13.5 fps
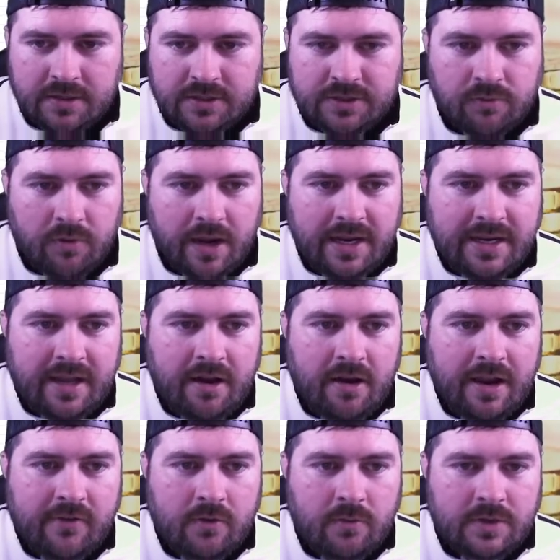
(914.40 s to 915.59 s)
so right now
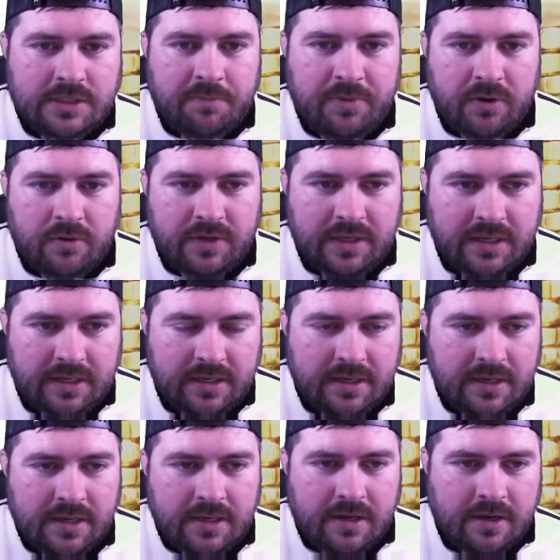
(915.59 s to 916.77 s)
everyone's building
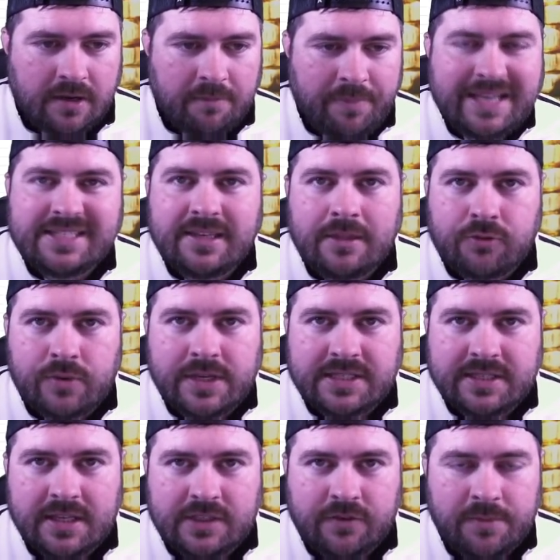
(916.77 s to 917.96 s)
basically 3
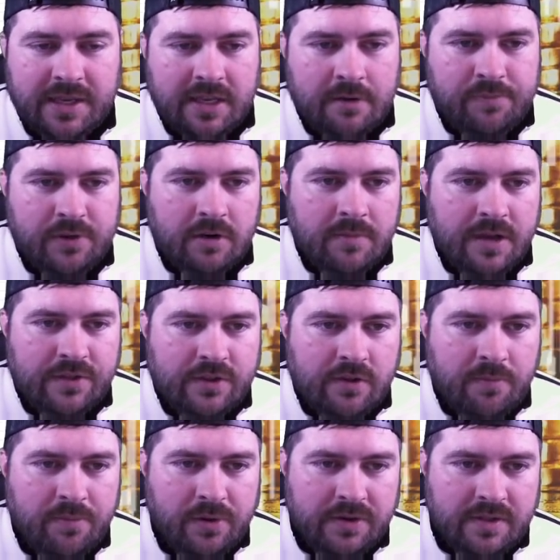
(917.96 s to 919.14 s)
sets from the Get a Player method.
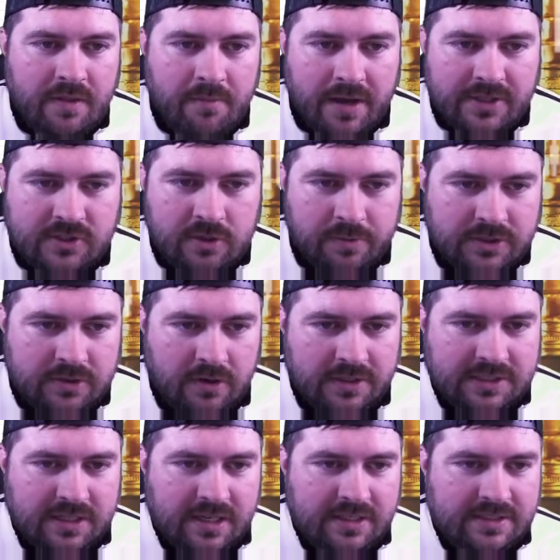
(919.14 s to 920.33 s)
They're building the MUT Superstar
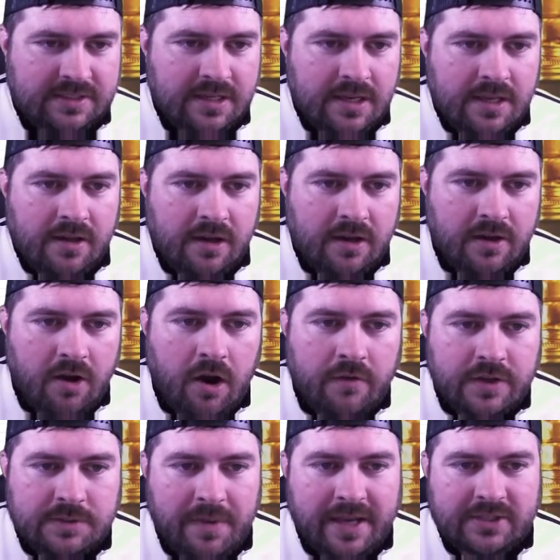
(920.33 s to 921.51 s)
sets,
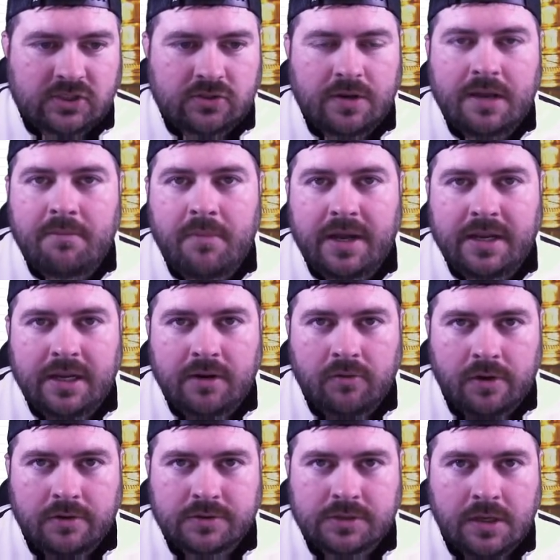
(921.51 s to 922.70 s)
Harvest Master, and MUT
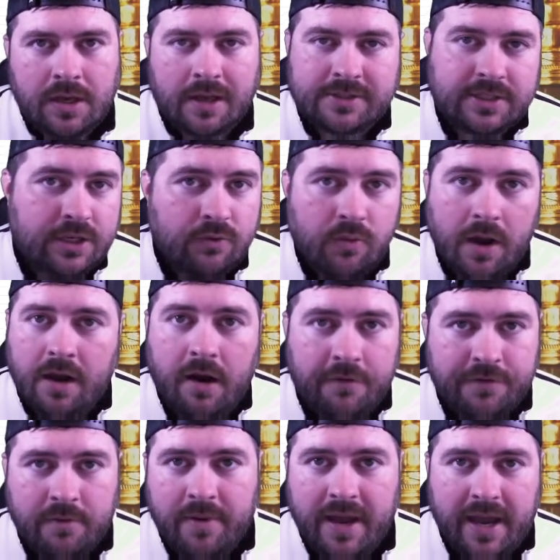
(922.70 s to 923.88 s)
Heroes. I'll tell you right
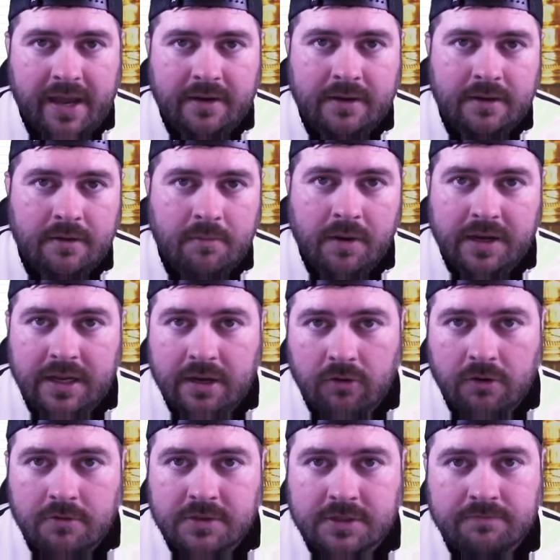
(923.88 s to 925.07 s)
off the bat, MUT
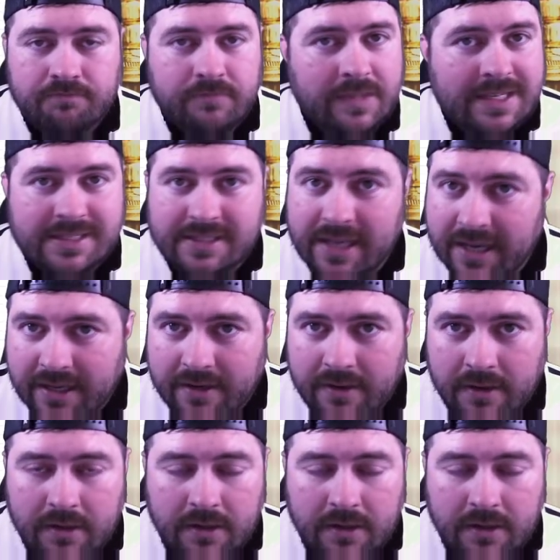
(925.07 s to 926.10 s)
Heroes is dead.